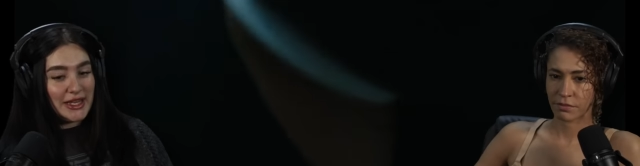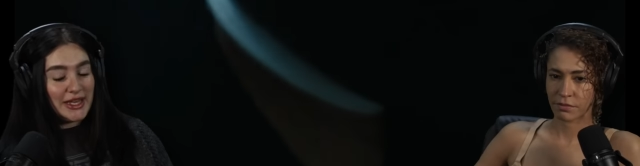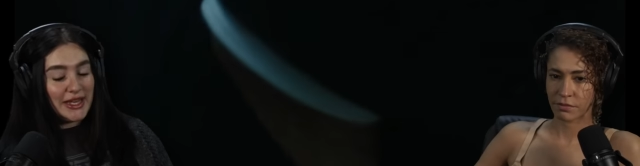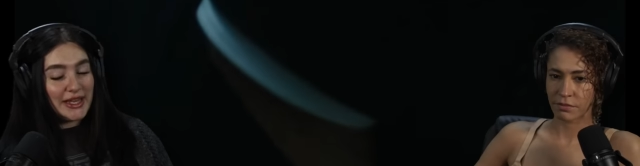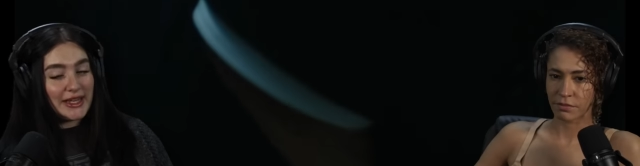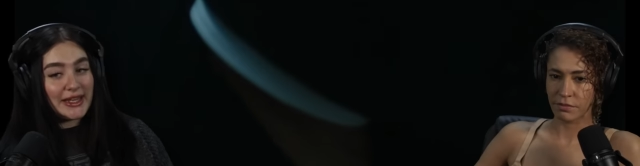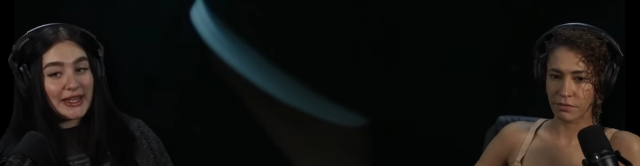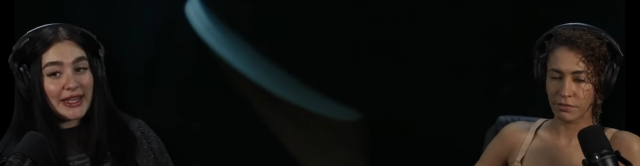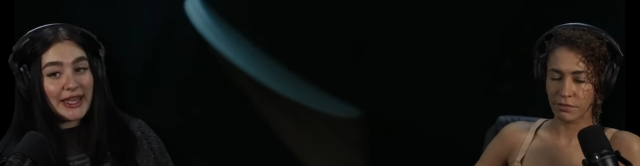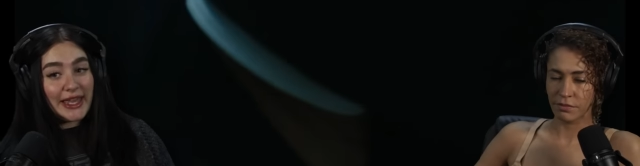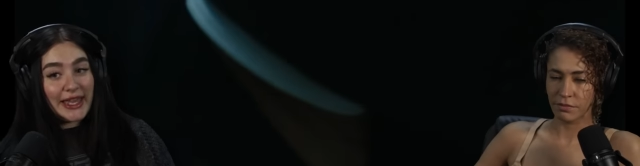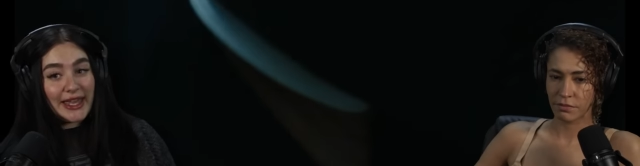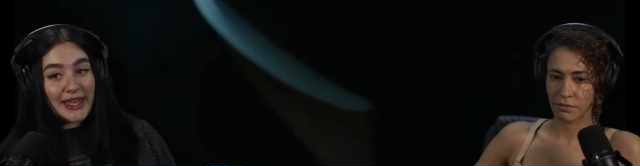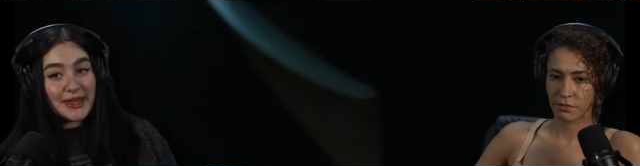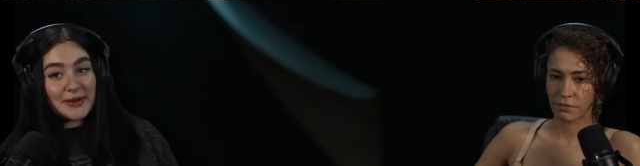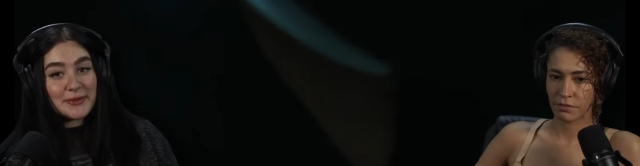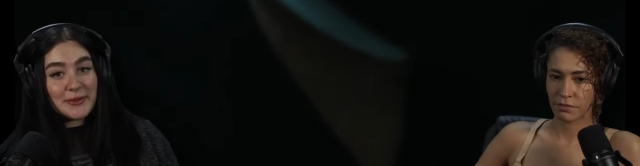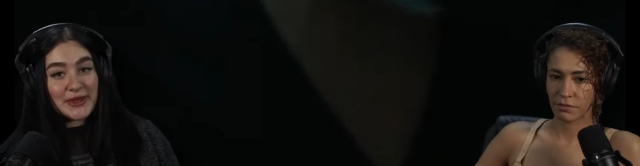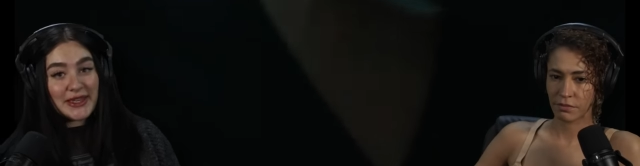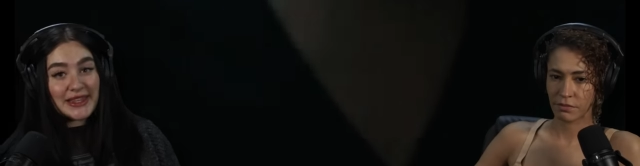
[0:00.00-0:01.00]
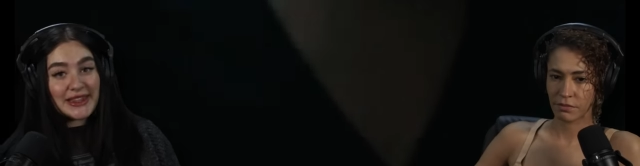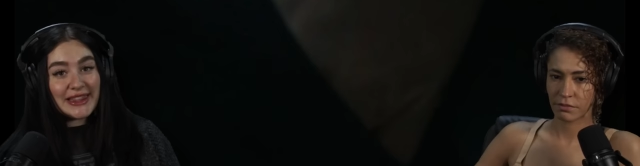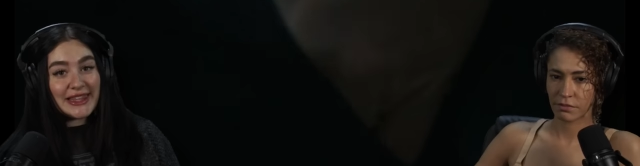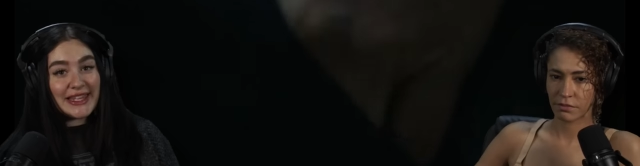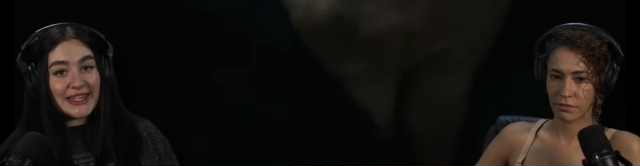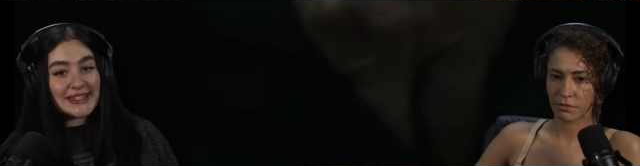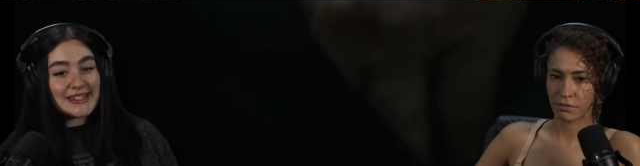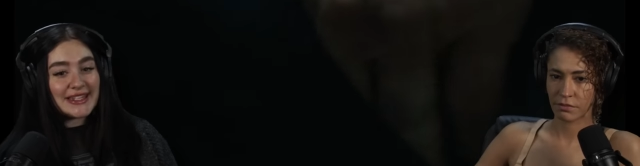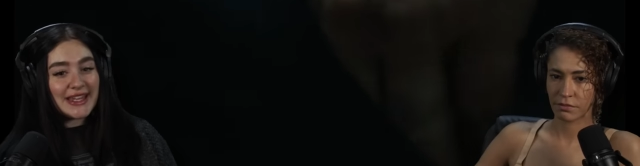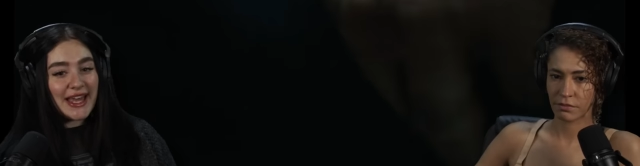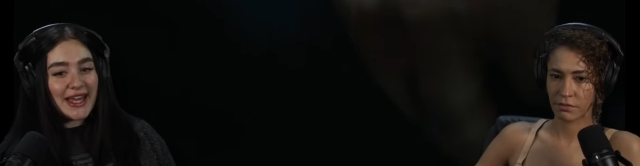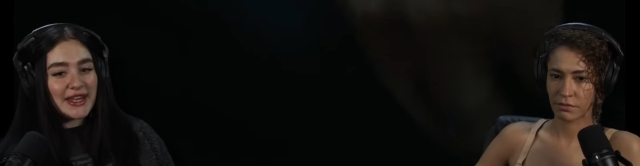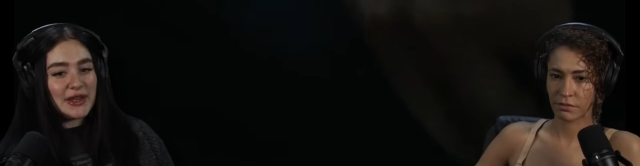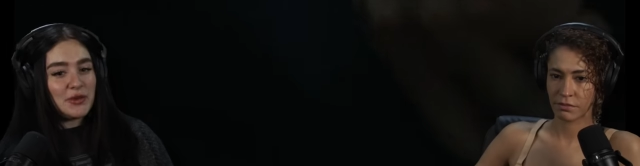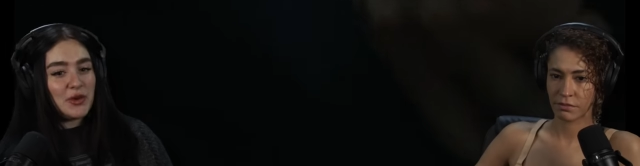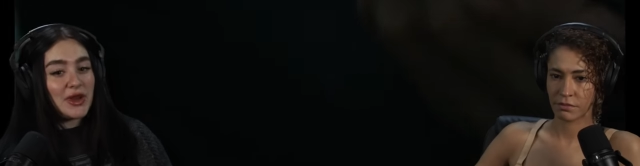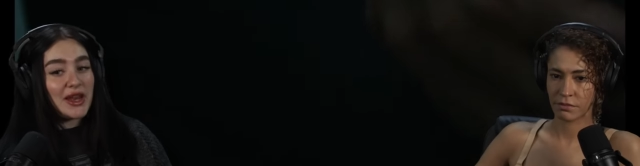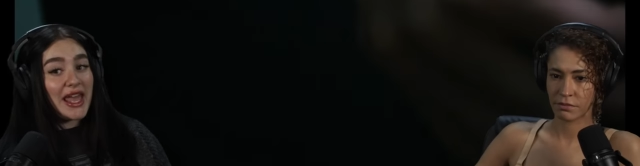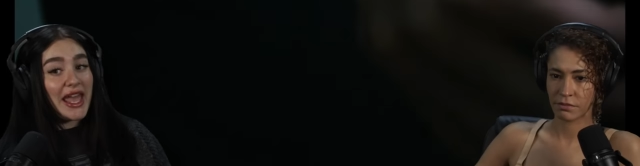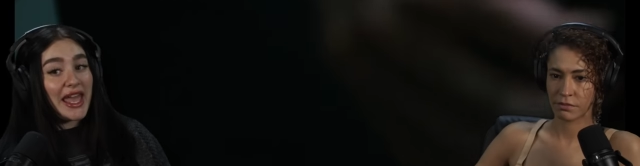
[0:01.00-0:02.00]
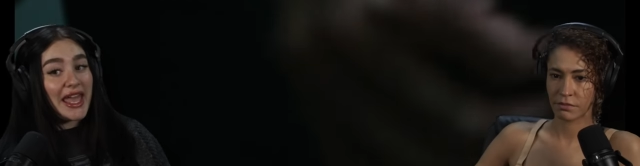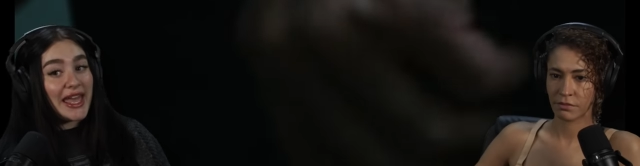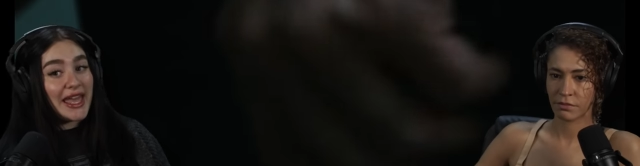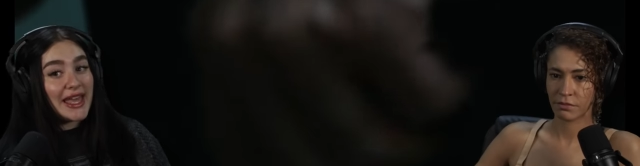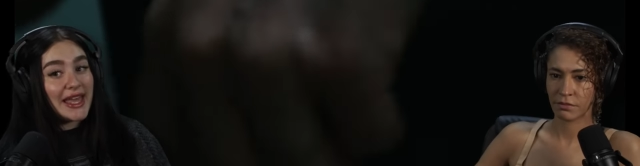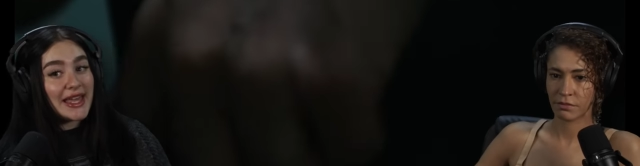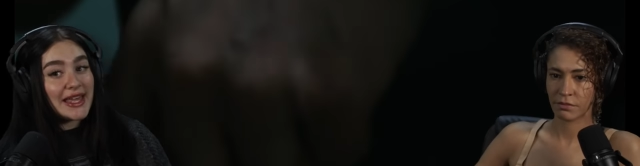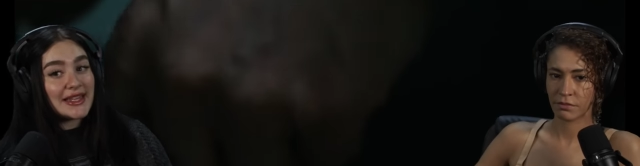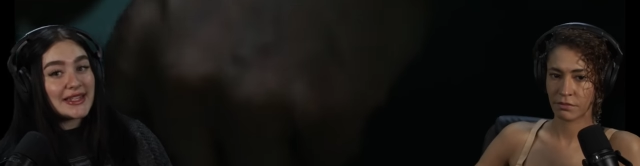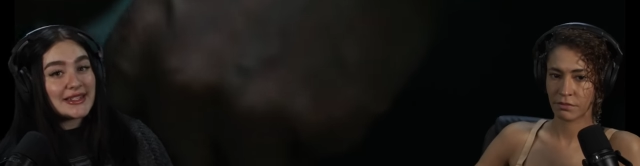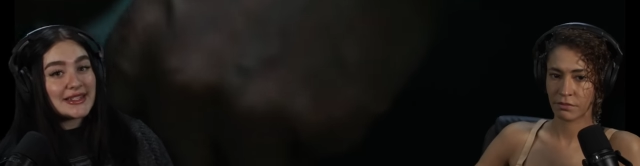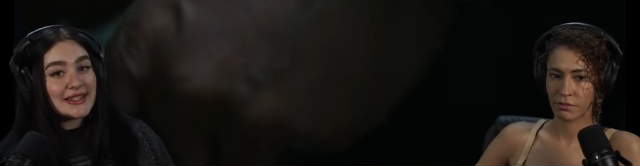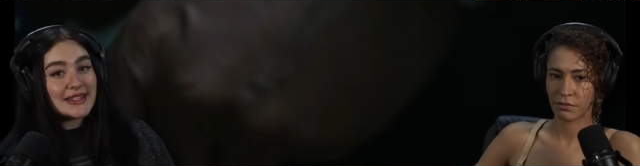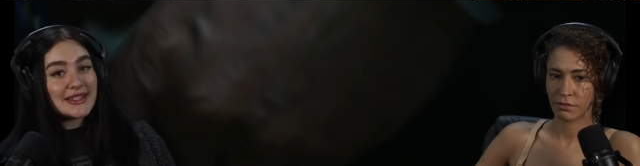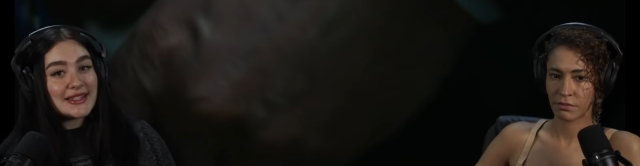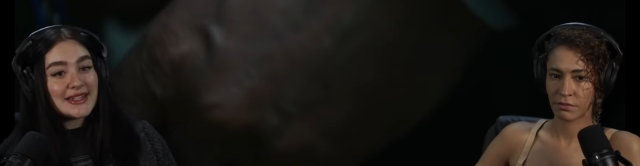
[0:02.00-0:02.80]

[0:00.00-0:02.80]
Speaker 1: And it can't be linked to anyone. And